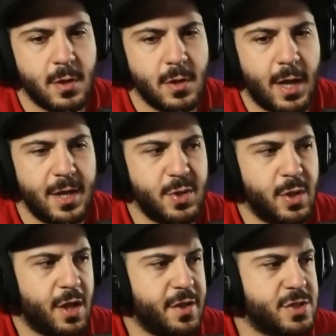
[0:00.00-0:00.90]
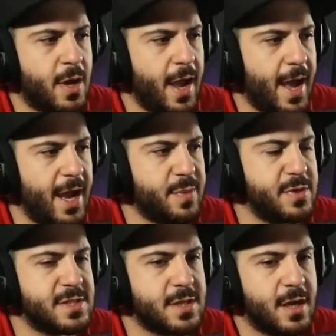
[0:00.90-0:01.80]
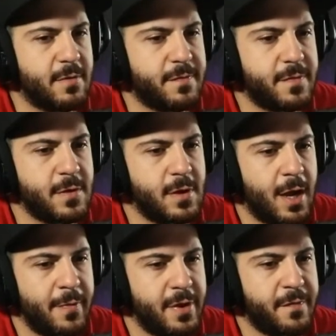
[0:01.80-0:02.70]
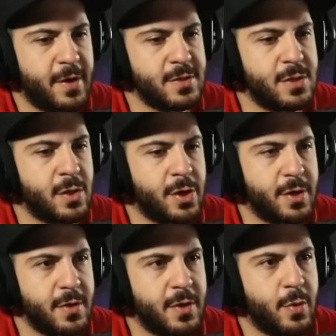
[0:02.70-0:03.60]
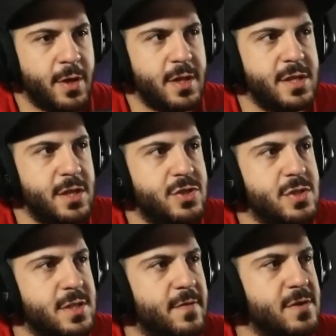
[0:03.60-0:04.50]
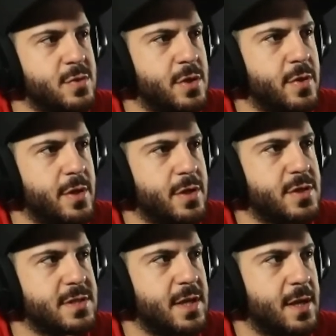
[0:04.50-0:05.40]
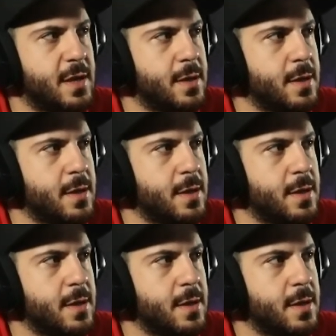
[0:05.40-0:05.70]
I do a lot of the try hack me stuff. They're fun to learn. The way they teach you stuff is really, really interesting.